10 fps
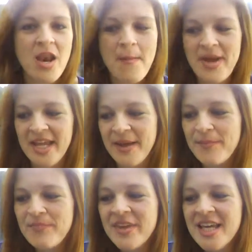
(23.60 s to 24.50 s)
make it
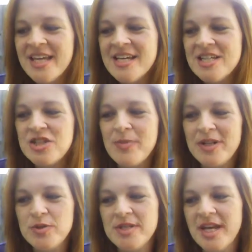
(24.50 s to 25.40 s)
to my
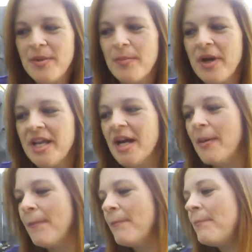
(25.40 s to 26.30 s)
due date, but
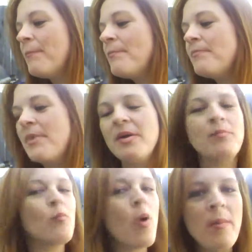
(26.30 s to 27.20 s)

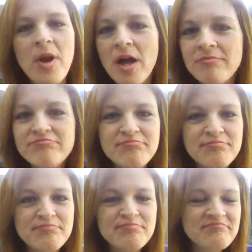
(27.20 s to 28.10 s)
I'm not
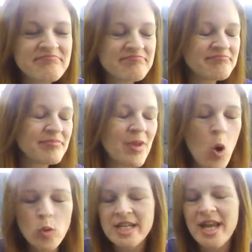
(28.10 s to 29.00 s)

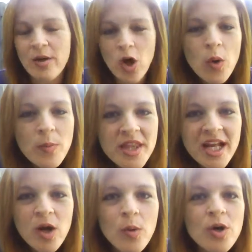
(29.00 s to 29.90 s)
holding out hope that
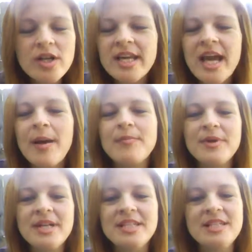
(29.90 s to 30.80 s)
I go early. I'm
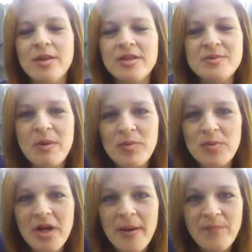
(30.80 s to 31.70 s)
gonna, this baby
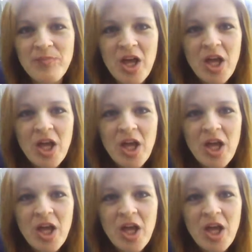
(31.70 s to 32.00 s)
will come